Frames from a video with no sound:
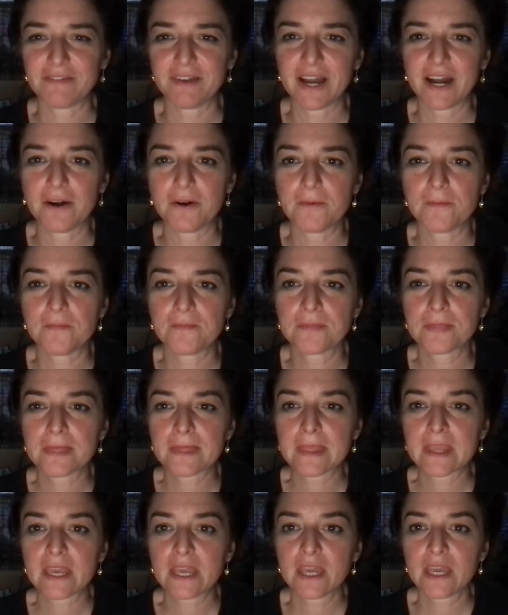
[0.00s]
out.
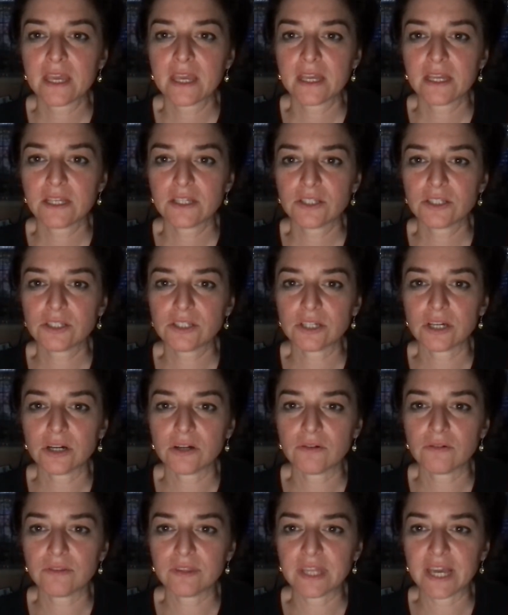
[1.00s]

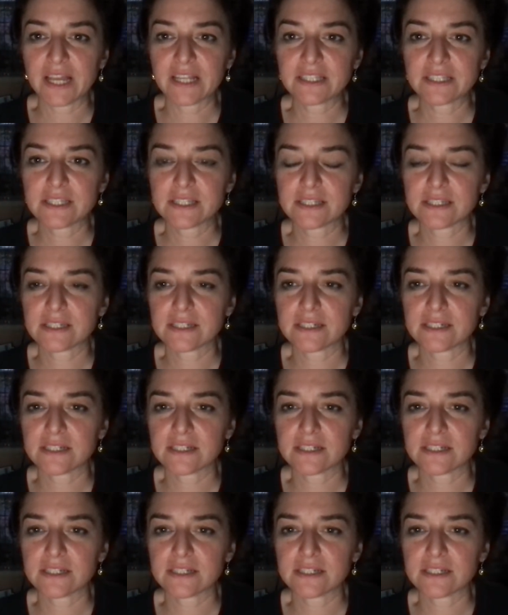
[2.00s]
So that's,